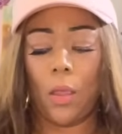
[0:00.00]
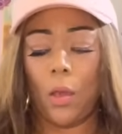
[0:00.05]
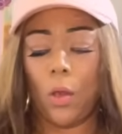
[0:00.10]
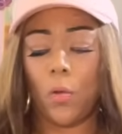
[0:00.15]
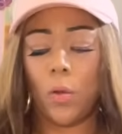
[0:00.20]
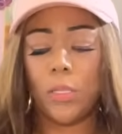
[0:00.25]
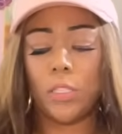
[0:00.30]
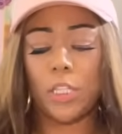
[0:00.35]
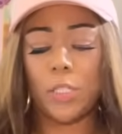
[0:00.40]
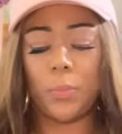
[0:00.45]

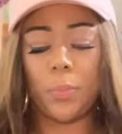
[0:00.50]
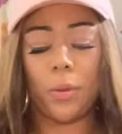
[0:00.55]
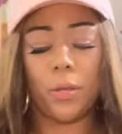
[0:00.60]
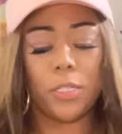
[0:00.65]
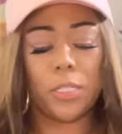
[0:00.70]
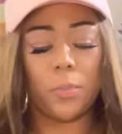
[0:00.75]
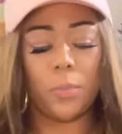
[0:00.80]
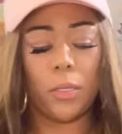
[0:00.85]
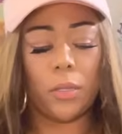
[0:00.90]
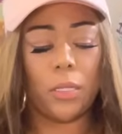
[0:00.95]
Who is this
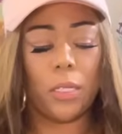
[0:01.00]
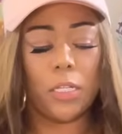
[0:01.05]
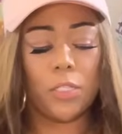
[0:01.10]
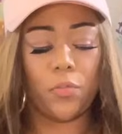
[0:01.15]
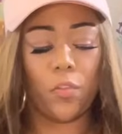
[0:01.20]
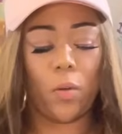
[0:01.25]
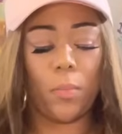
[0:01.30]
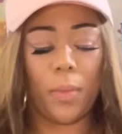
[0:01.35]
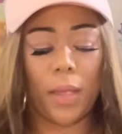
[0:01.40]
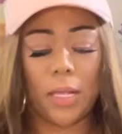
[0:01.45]
person with these
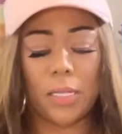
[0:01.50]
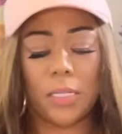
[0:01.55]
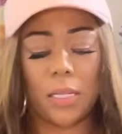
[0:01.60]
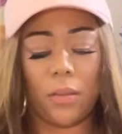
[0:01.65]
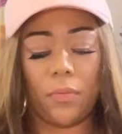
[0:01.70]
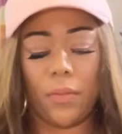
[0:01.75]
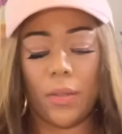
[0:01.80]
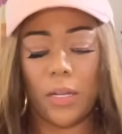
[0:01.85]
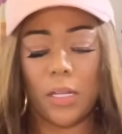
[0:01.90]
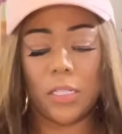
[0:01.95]

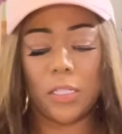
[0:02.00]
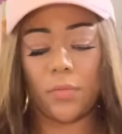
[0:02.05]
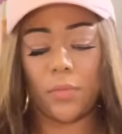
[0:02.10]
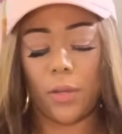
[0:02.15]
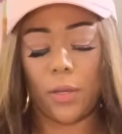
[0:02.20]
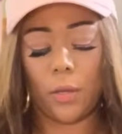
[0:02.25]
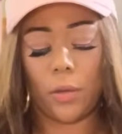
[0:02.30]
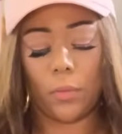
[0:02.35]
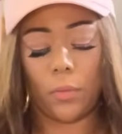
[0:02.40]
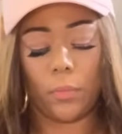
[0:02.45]
romantic feelings for
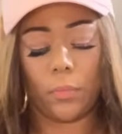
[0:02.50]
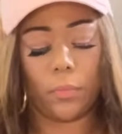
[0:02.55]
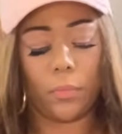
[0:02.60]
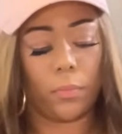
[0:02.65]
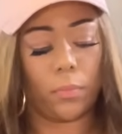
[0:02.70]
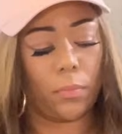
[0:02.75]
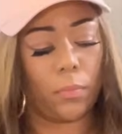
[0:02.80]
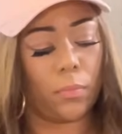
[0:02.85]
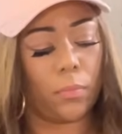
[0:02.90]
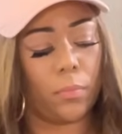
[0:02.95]
you?
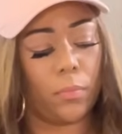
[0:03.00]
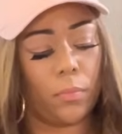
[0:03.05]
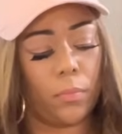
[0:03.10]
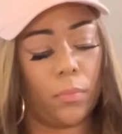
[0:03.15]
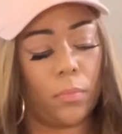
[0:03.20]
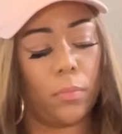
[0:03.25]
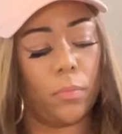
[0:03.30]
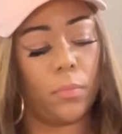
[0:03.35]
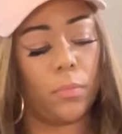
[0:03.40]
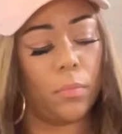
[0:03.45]

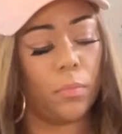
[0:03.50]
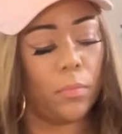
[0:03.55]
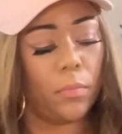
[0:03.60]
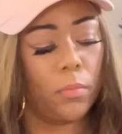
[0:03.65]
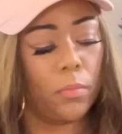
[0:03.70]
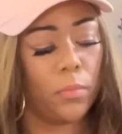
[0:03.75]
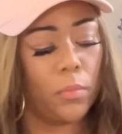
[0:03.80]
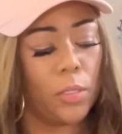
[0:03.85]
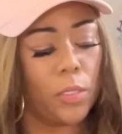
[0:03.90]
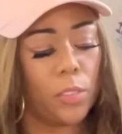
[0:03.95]

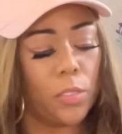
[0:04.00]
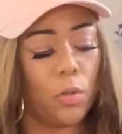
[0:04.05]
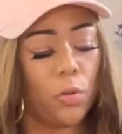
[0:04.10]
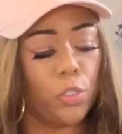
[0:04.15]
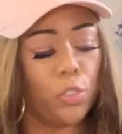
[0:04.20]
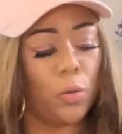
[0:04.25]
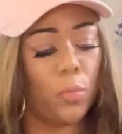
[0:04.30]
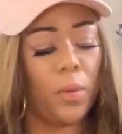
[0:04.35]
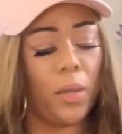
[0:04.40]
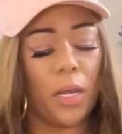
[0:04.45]

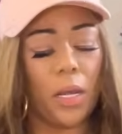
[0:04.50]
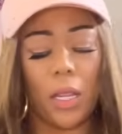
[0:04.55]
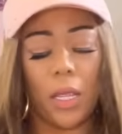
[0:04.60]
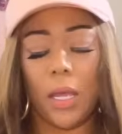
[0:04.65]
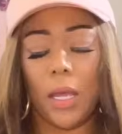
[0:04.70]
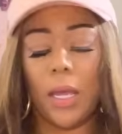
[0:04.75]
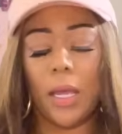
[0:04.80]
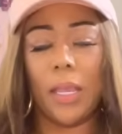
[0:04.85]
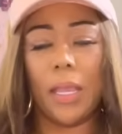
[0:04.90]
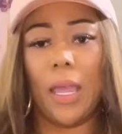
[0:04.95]
Social
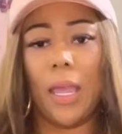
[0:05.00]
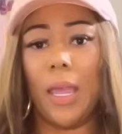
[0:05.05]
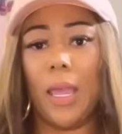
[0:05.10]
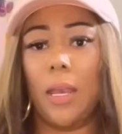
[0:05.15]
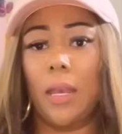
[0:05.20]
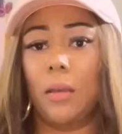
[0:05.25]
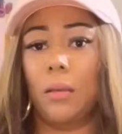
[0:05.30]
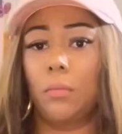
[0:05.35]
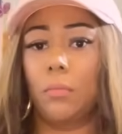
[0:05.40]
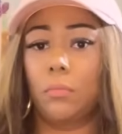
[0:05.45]
media
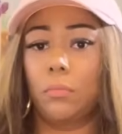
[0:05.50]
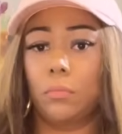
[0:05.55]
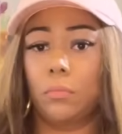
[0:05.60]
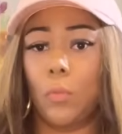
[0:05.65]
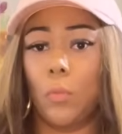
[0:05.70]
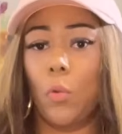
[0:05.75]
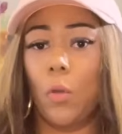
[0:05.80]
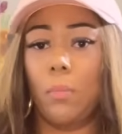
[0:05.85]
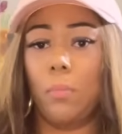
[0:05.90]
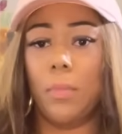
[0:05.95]
again
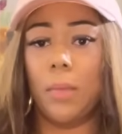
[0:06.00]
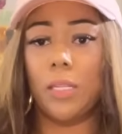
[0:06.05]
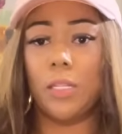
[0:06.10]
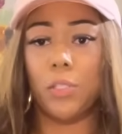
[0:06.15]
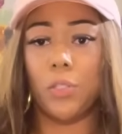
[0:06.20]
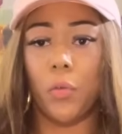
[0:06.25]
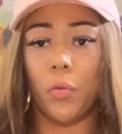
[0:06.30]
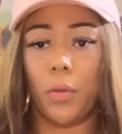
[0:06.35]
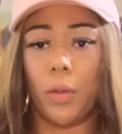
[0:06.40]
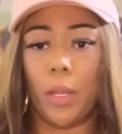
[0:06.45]
with
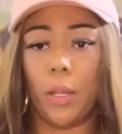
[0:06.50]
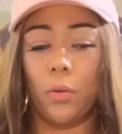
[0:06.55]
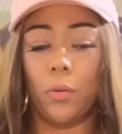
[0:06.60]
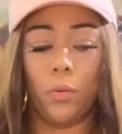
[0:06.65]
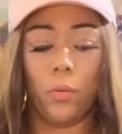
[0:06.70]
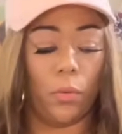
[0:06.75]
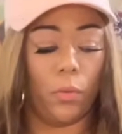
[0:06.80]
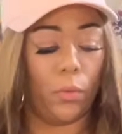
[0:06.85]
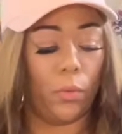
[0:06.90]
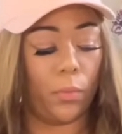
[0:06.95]
mystery,
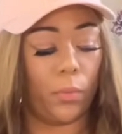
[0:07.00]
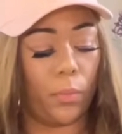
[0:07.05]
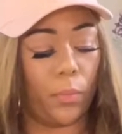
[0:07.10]
ooh.